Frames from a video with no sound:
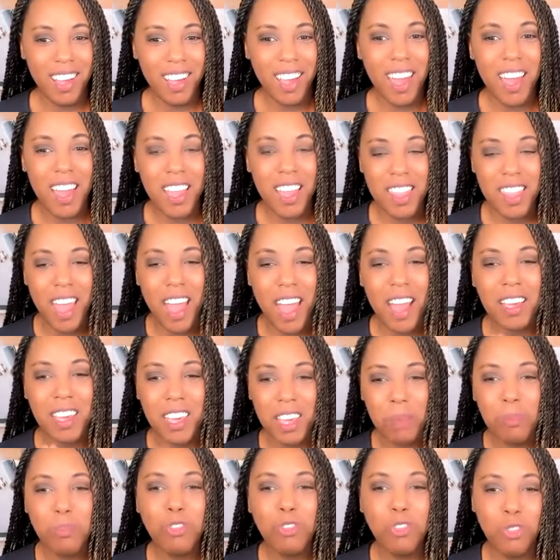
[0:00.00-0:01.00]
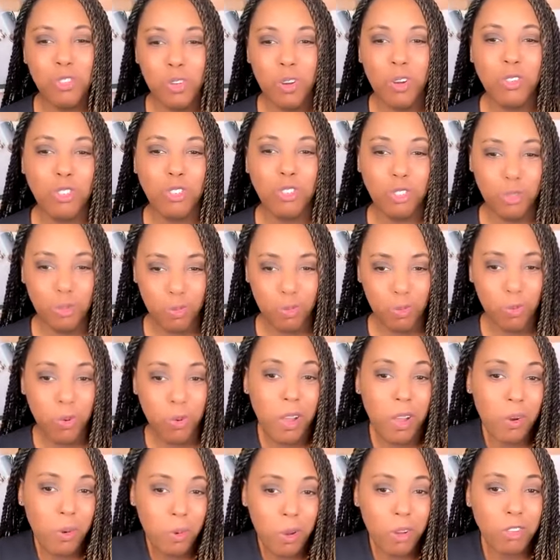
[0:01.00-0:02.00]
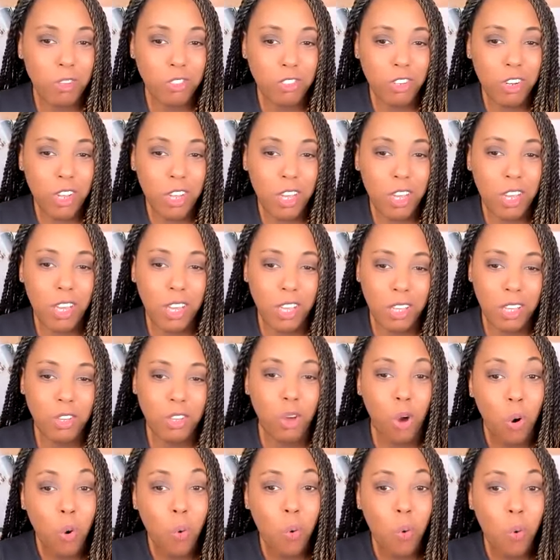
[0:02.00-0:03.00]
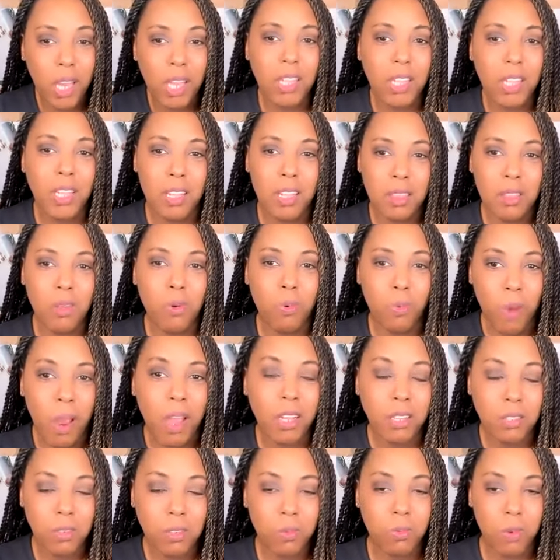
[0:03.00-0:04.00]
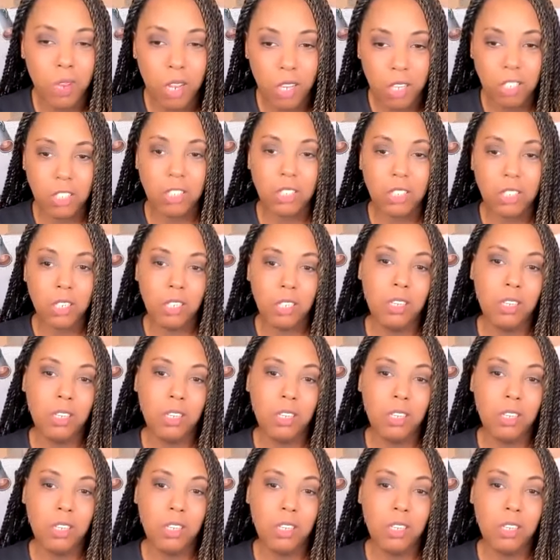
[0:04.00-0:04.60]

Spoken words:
And that keeps your railroad train going in the right direction.